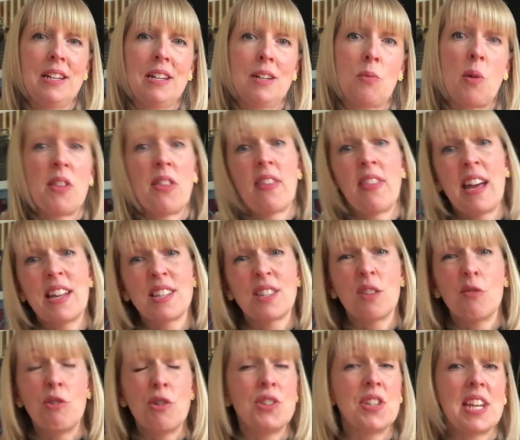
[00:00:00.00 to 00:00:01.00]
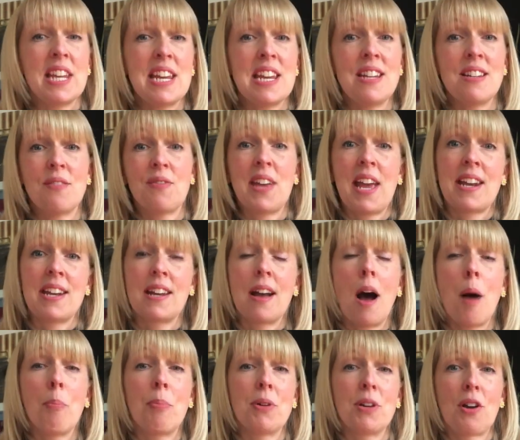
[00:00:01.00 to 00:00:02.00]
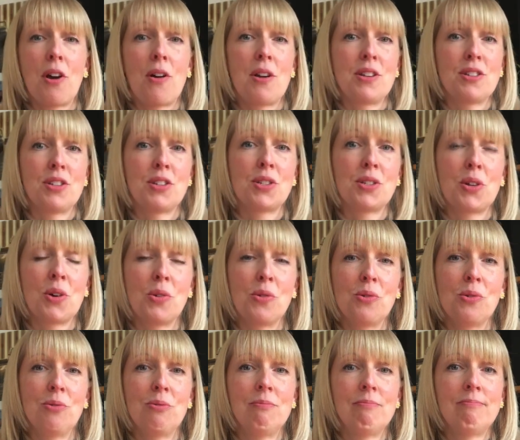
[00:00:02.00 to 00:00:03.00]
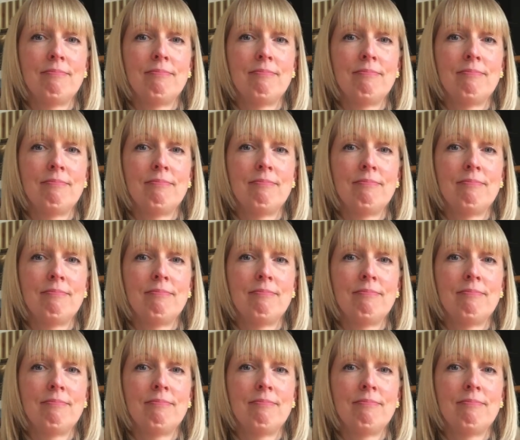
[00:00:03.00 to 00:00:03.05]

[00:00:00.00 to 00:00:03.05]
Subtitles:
whether that's the routine of getting up and going to school,